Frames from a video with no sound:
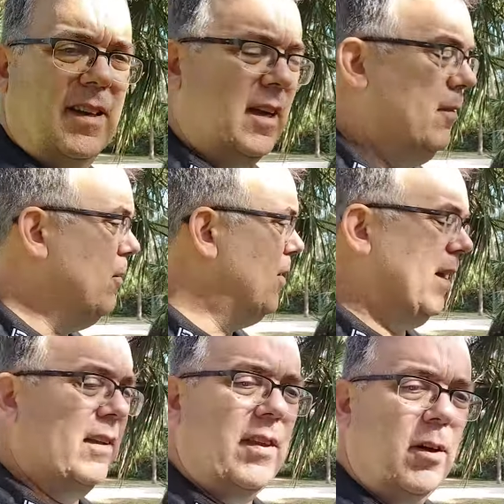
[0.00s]
If you think
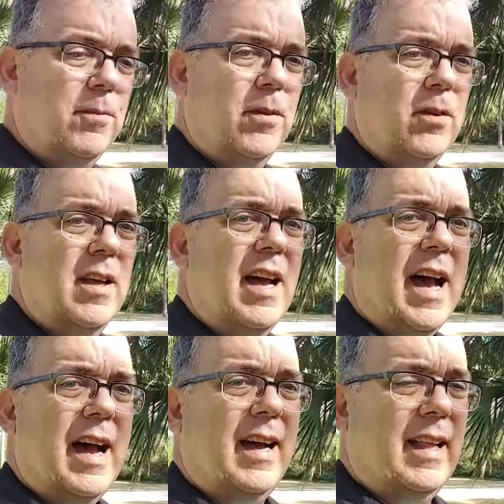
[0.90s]
it's helpful,
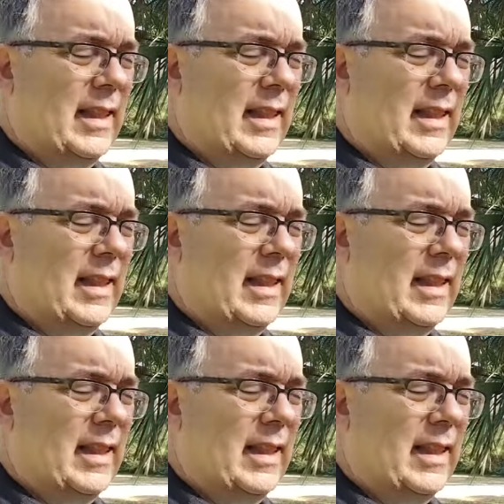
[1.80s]
I,